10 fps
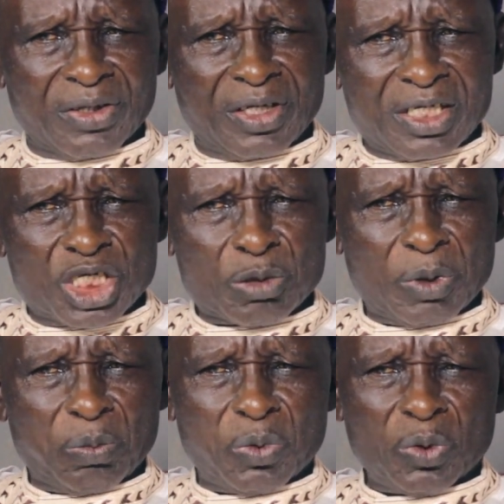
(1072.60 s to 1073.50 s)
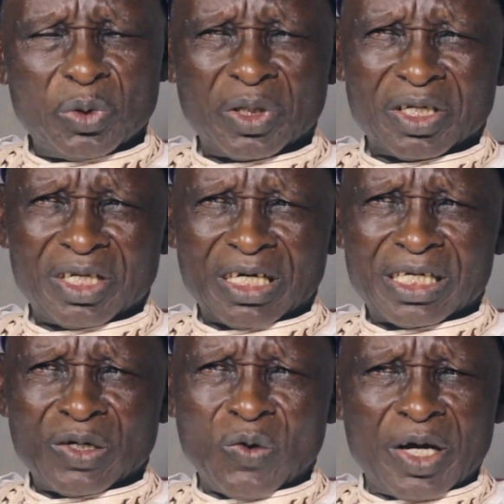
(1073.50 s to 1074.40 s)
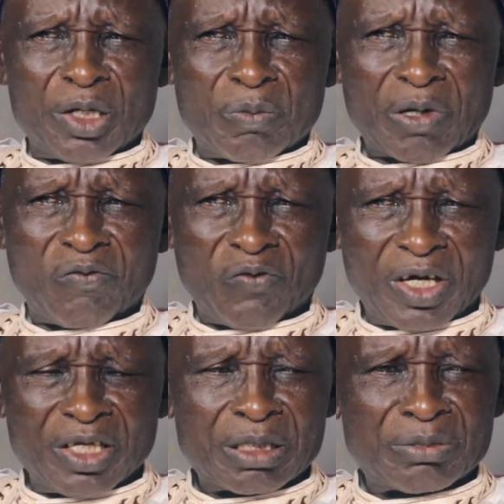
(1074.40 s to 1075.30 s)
These people that the white man found